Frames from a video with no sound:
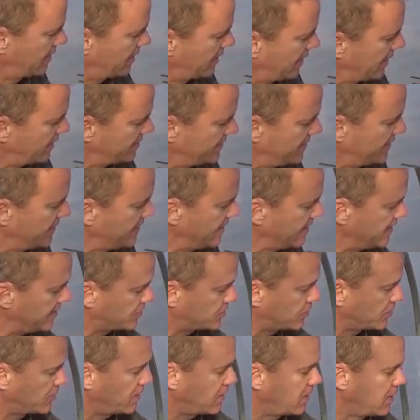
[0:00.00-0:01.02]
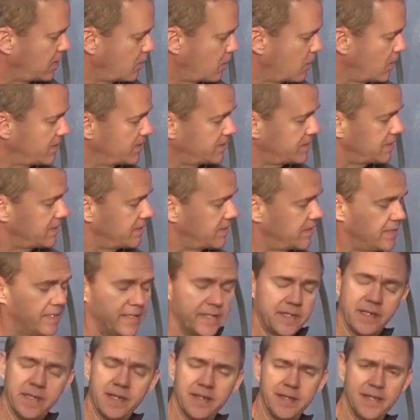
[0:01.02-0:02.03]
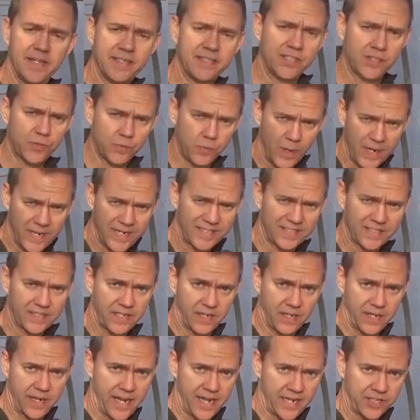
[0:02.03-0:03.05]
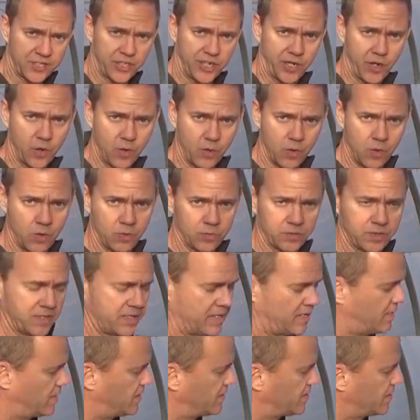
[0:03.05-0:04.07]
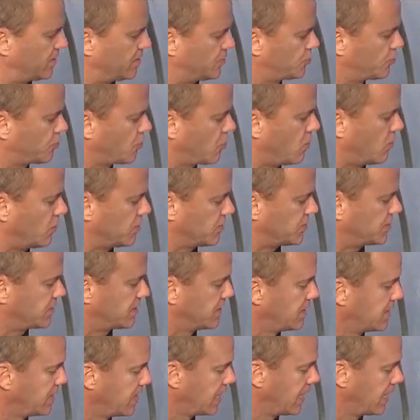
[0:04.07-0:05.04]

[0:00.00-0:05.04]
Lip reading: And these are this is what is going to actually hold the drawers.